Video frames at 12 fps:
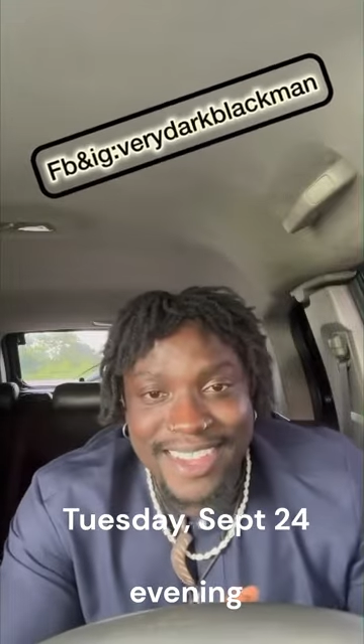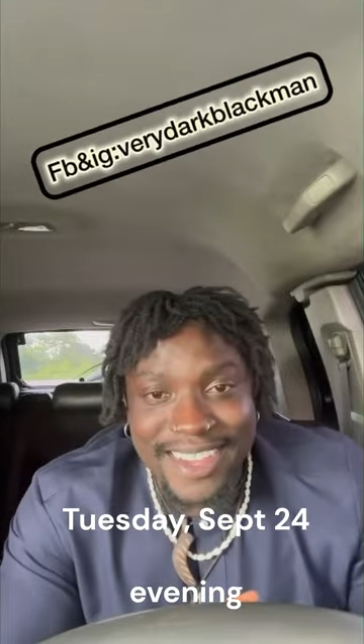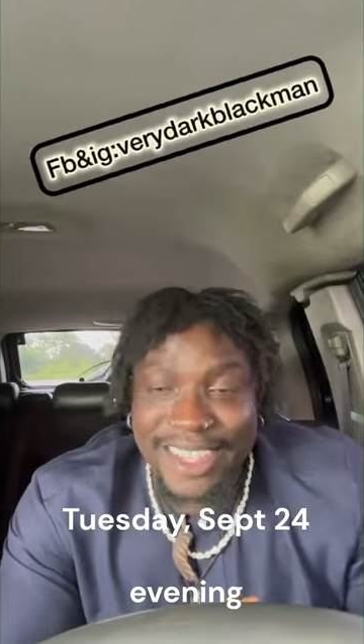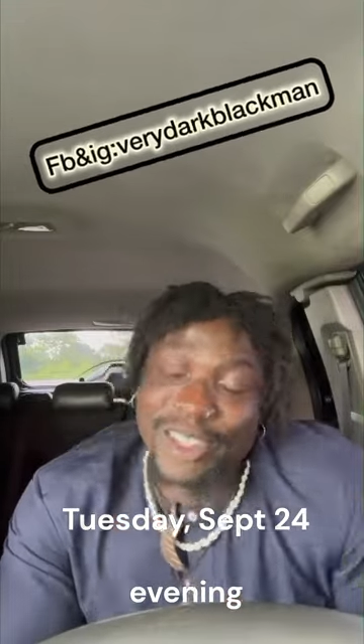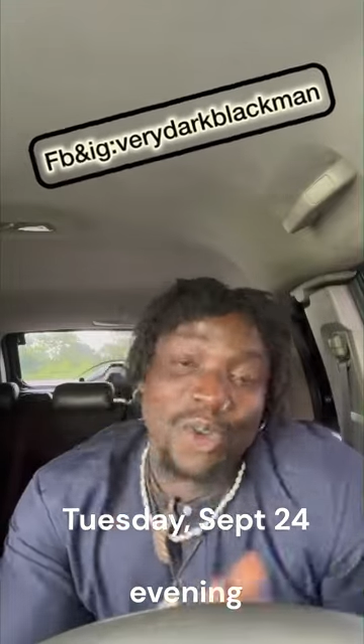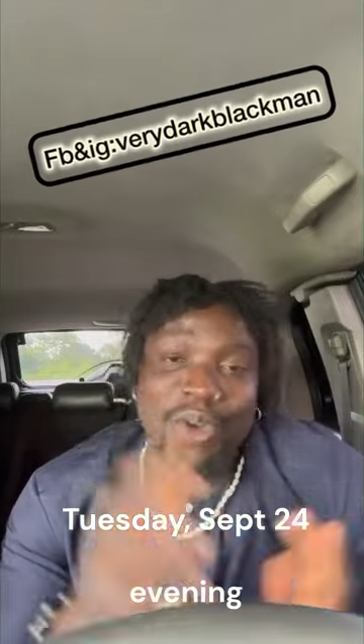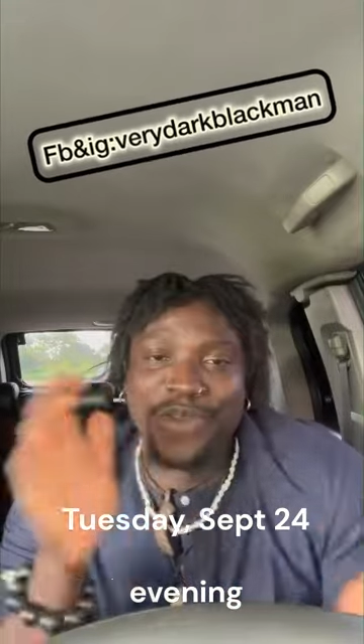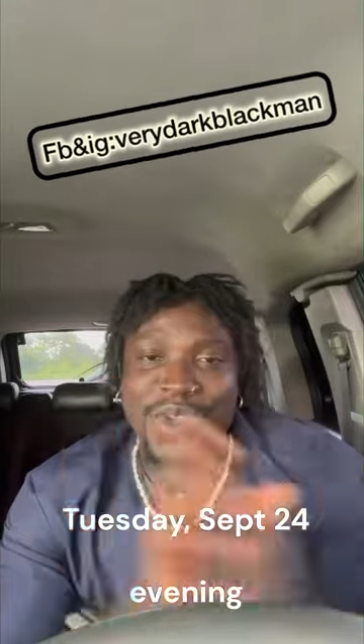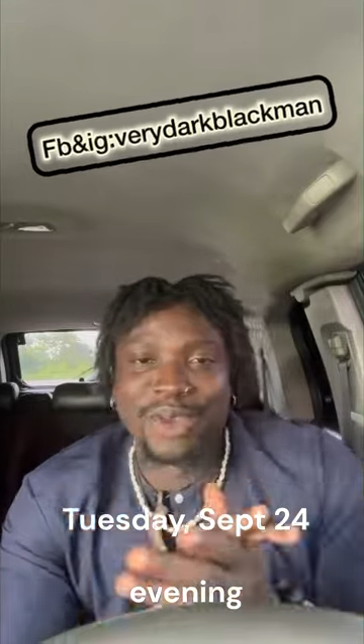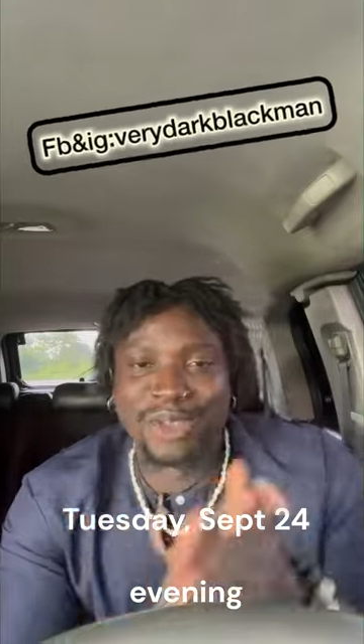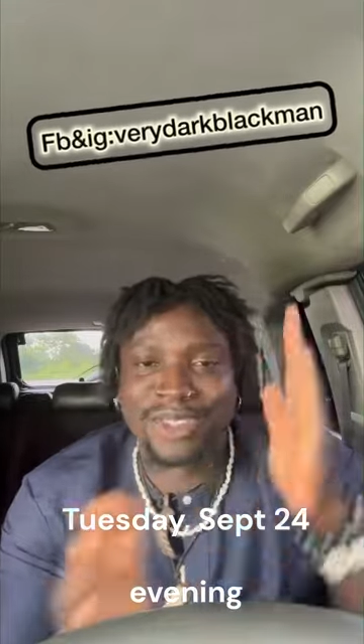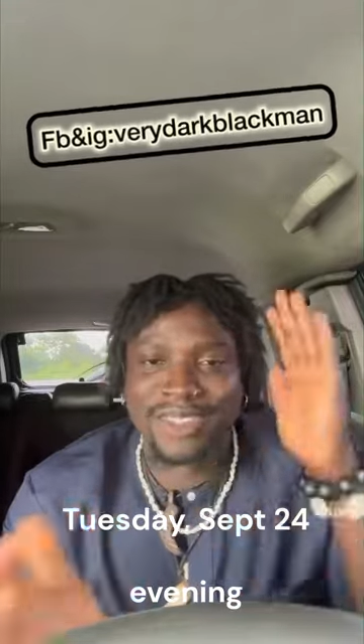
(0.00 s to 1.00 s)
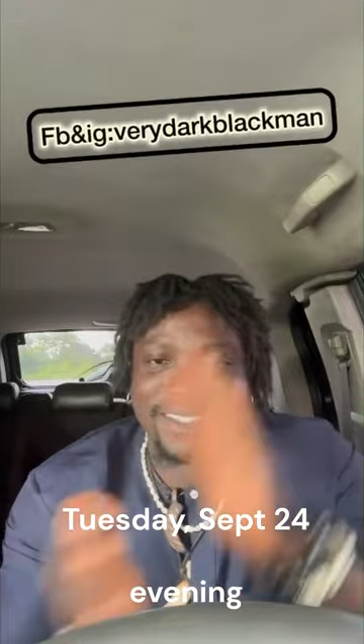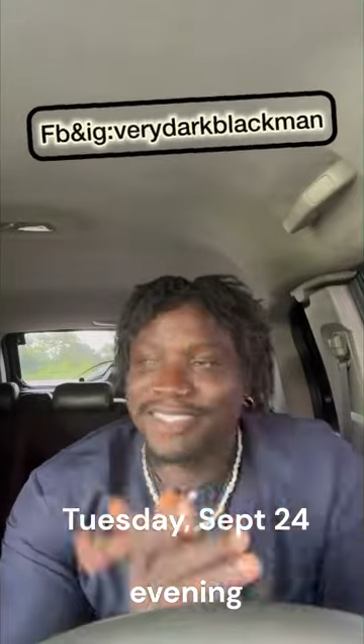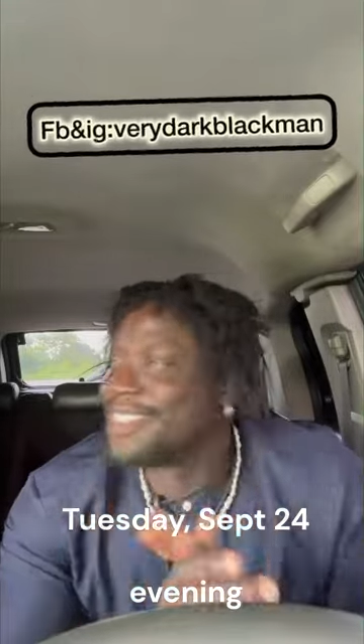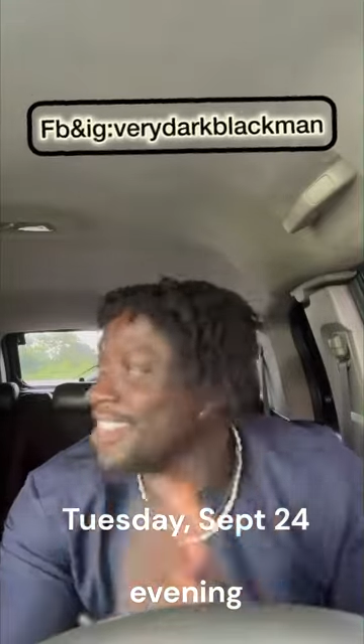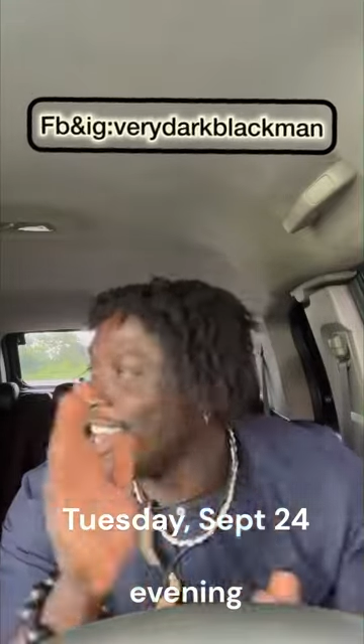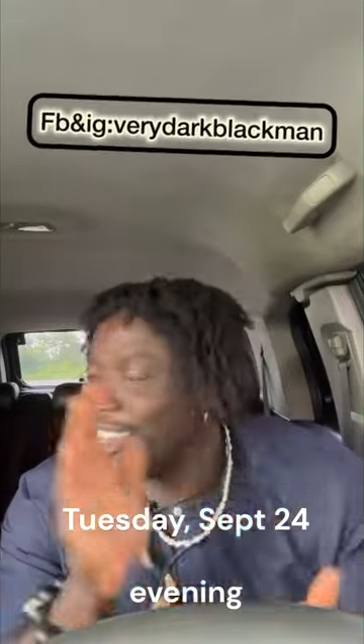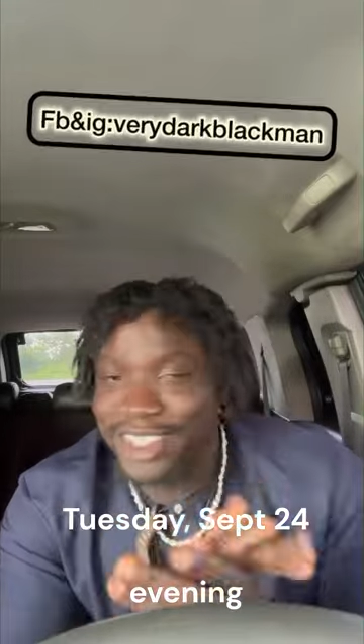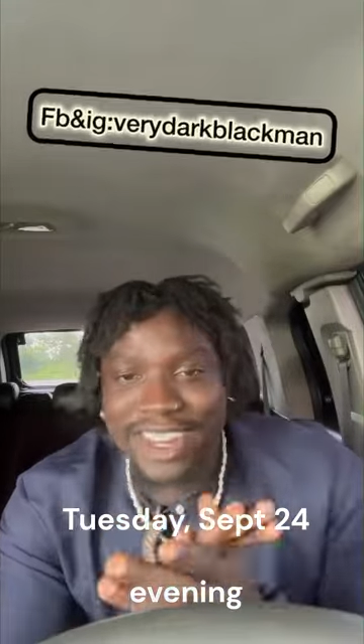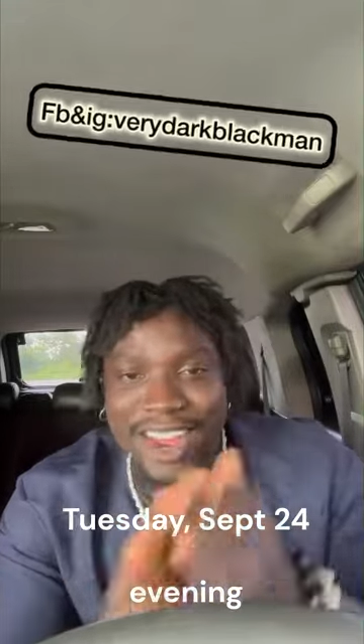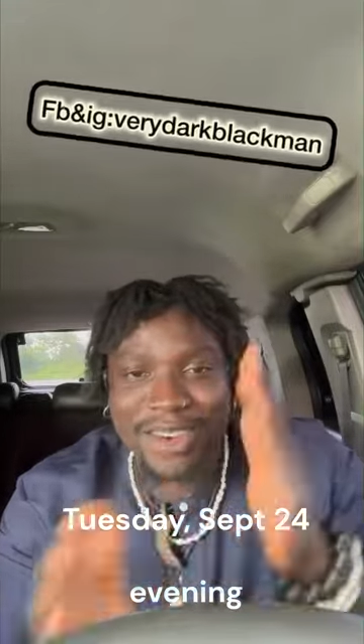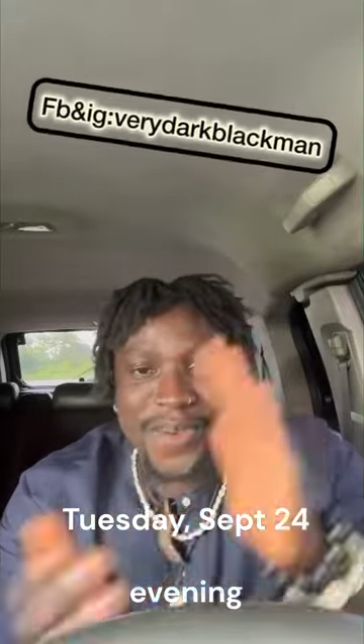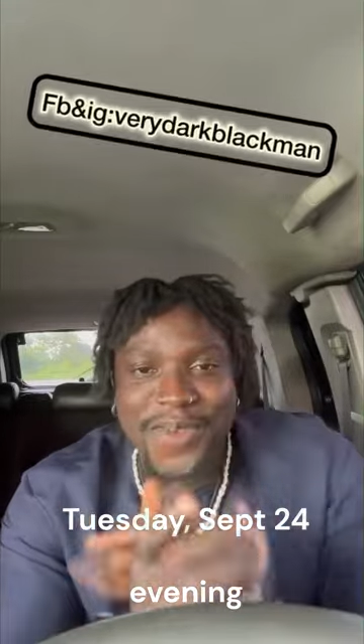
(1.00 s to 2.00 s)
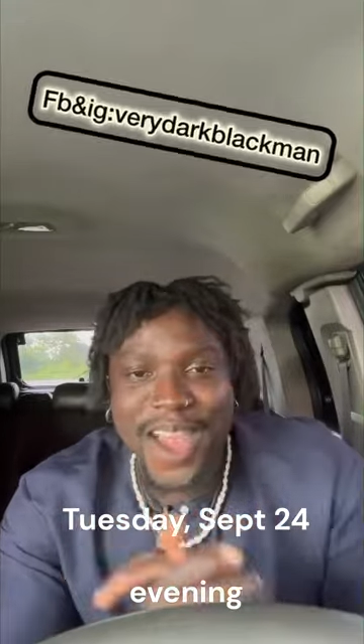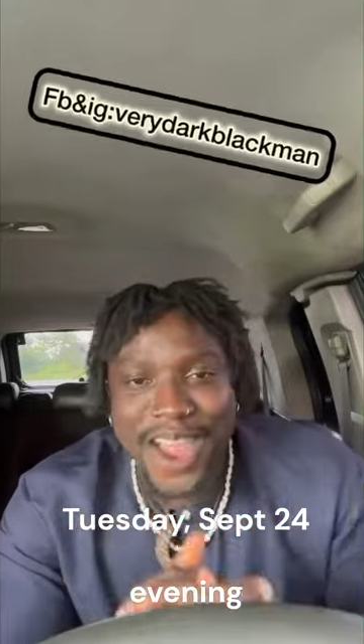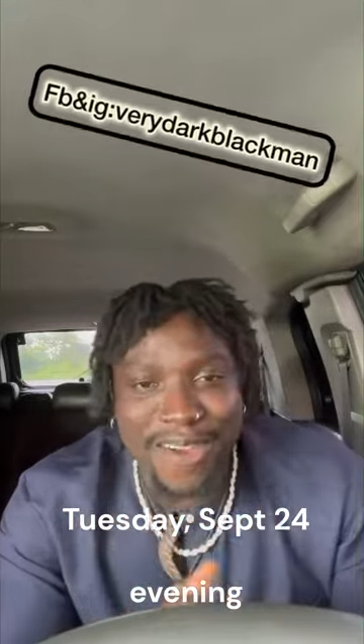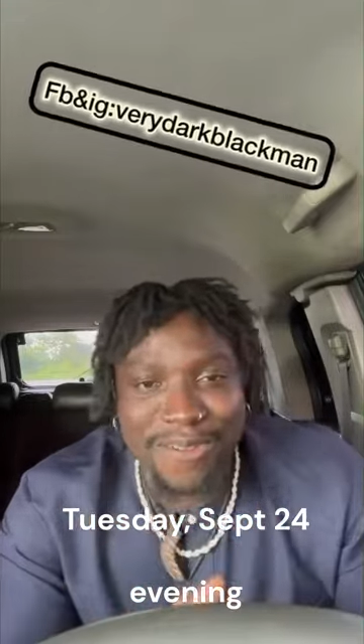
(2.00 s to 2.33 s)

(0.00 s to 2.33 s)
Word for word: It's obvious. Say Nigeria, I